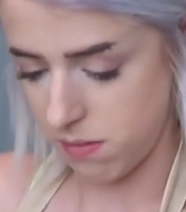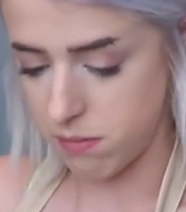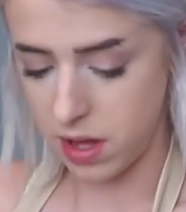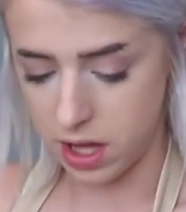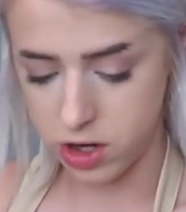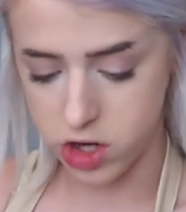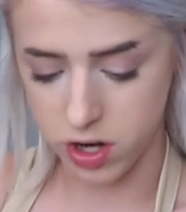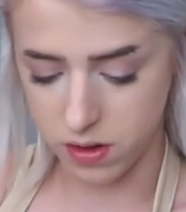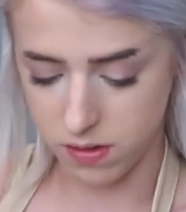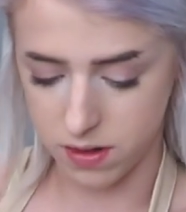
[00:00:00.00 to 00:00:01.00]
making
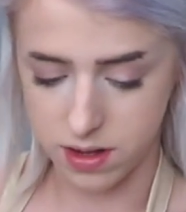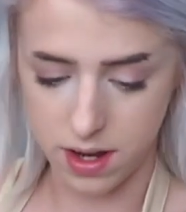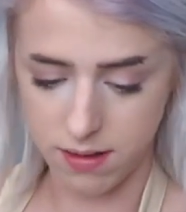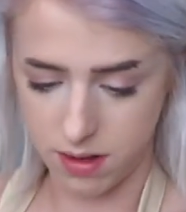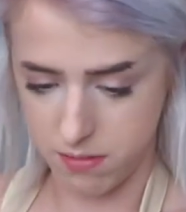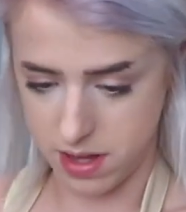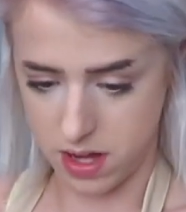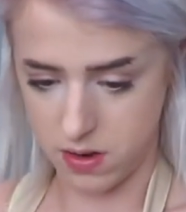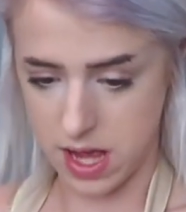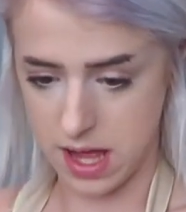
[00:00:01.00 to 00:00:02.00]
sure there's a decent
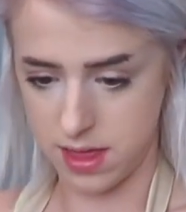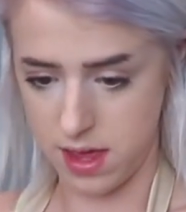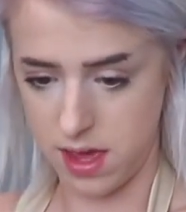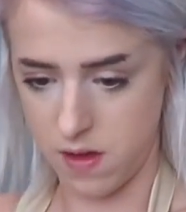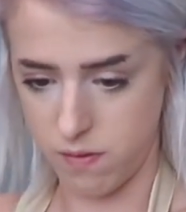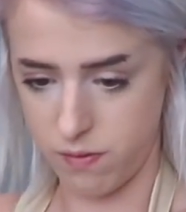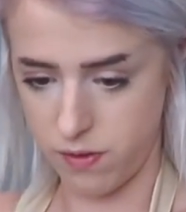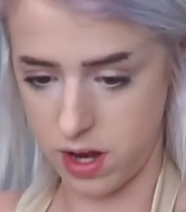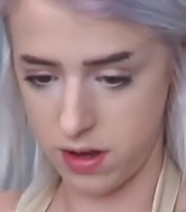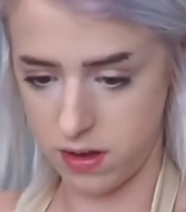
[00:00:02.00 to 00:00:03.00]
amount at the
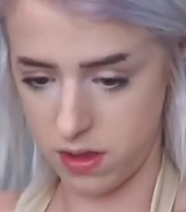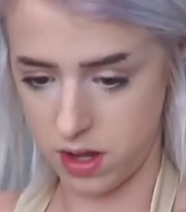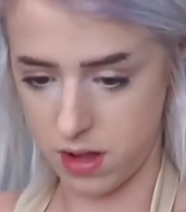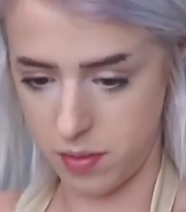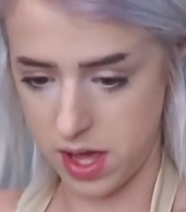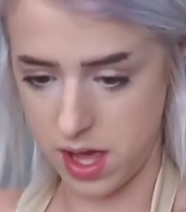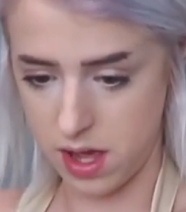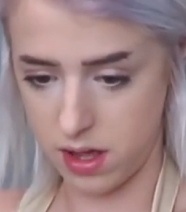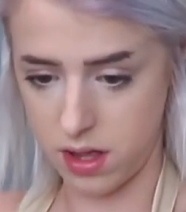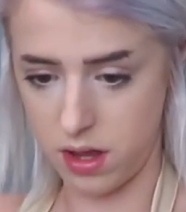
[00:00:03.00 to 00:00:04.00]
front of the
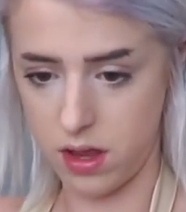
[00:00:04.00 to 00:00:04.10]
cupcake,